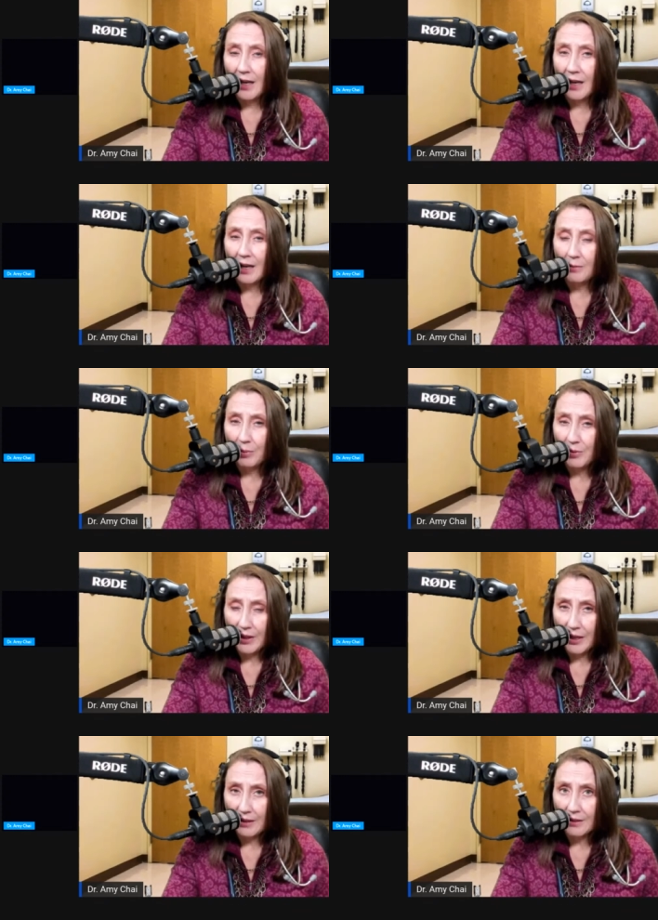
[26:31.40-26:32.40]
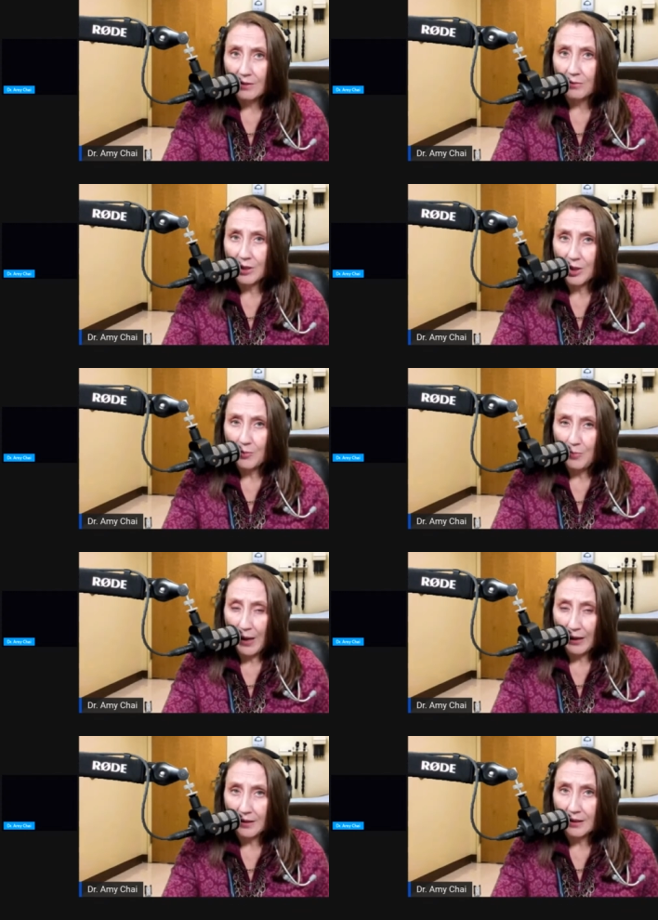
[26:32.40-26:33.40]
And please
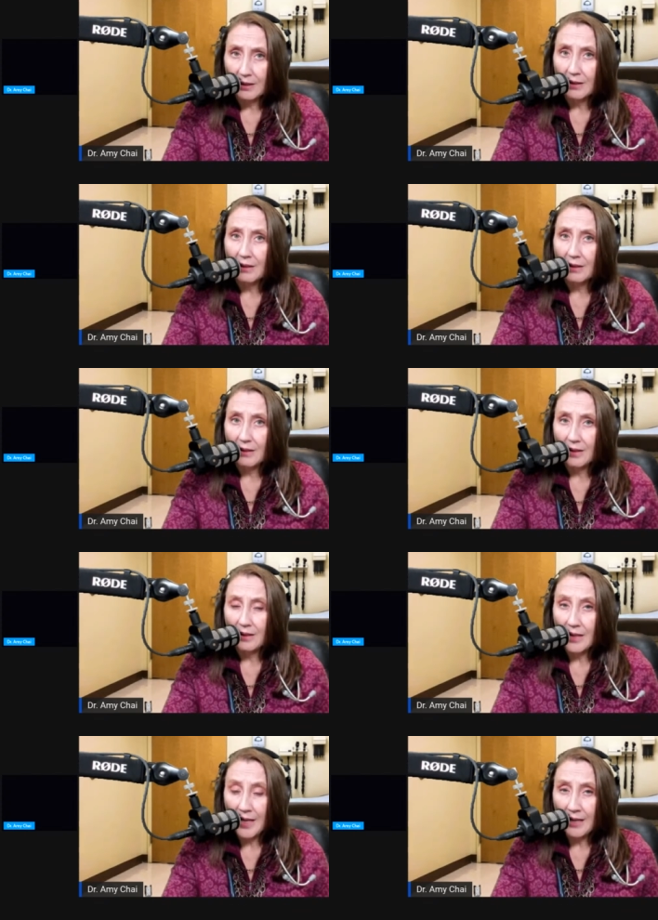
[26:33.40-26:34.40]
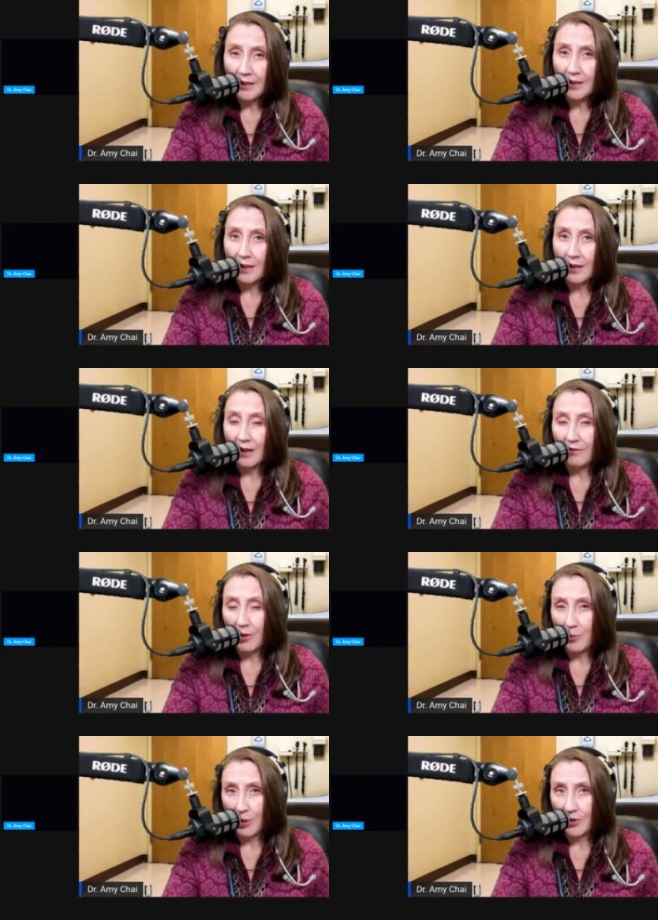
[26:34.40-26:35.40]
respect the needs of the
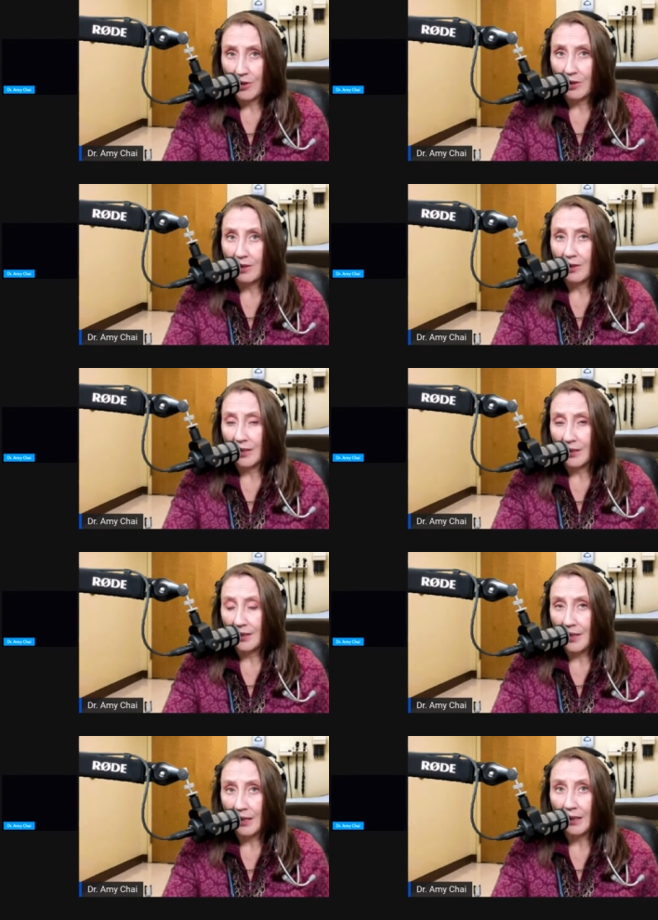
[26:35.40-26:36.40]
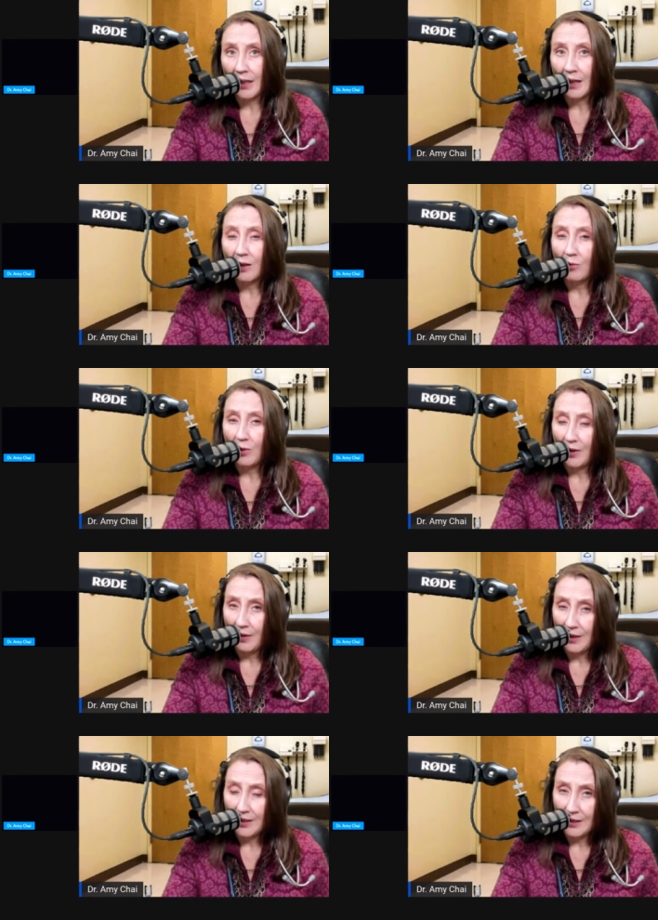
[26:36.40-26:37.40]
person that's dealing with
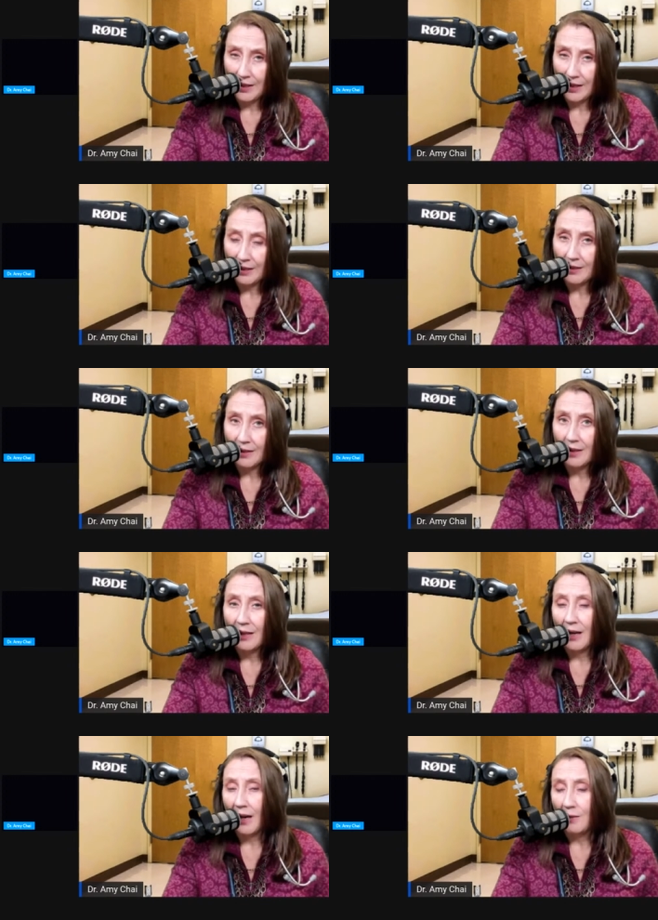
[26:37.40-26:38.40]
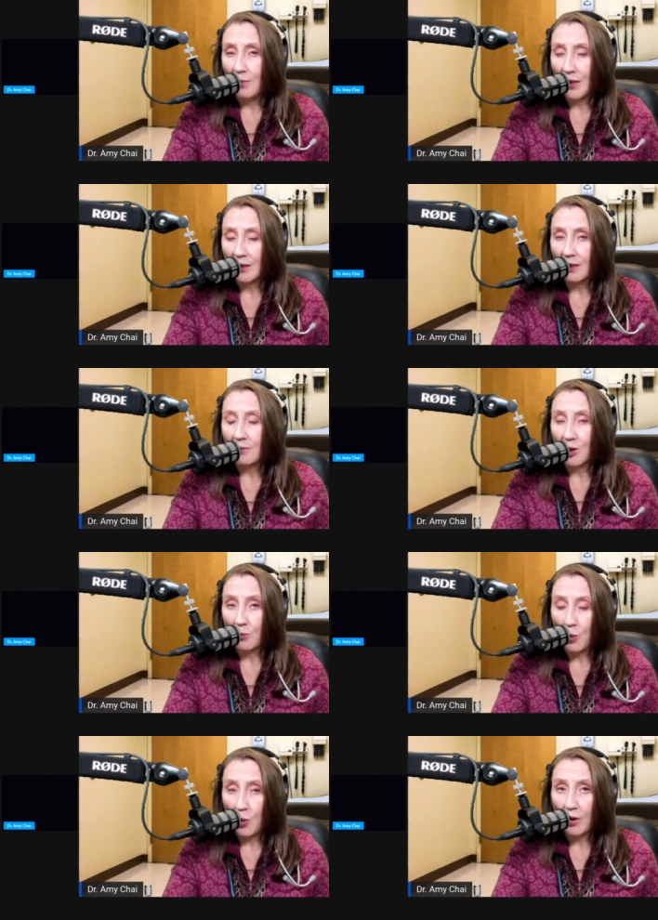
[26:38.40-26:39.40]
the disease and be as
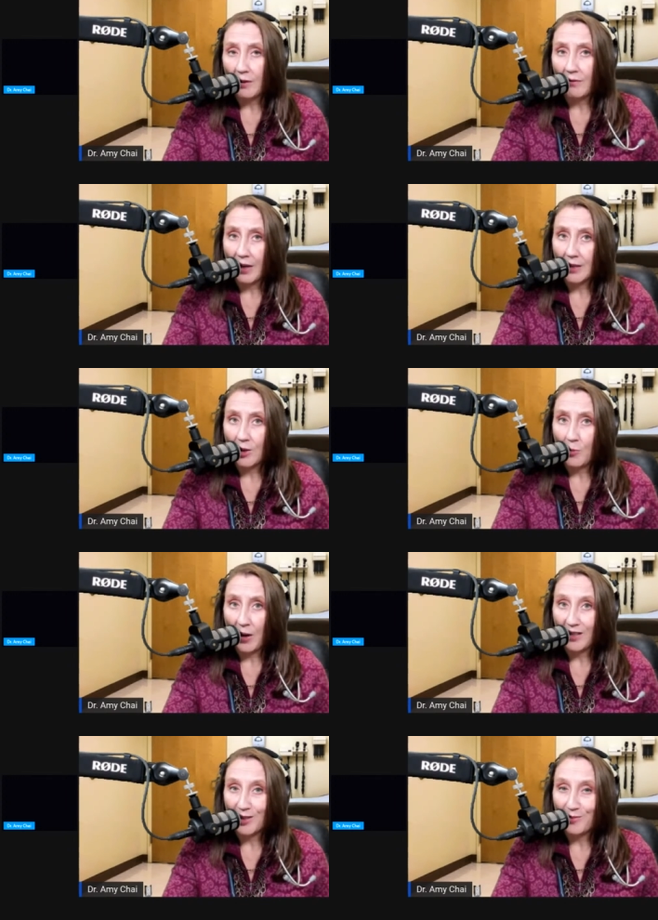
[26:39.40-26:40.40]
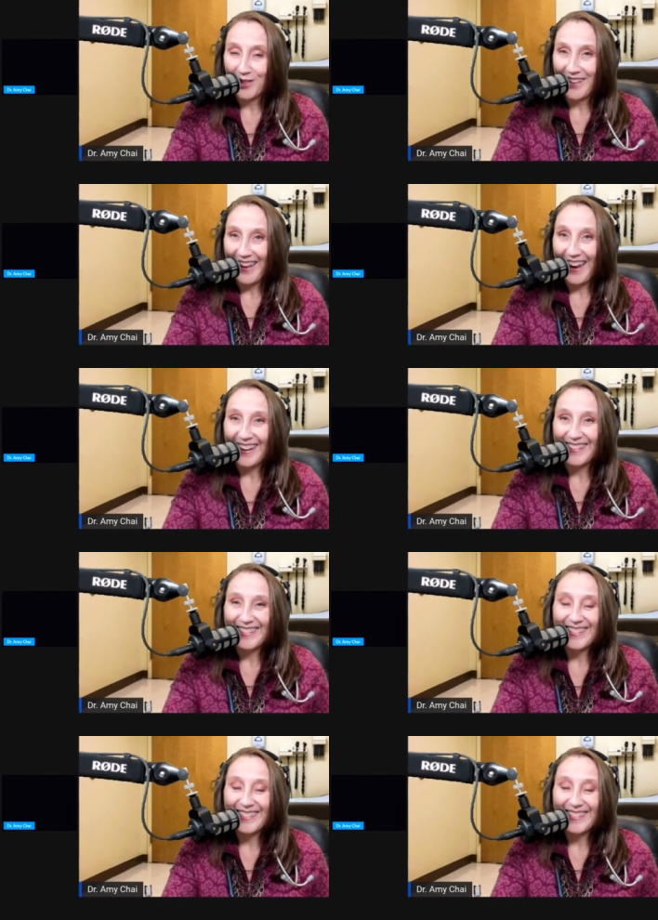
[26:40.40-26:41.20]
supportive as you possibly can.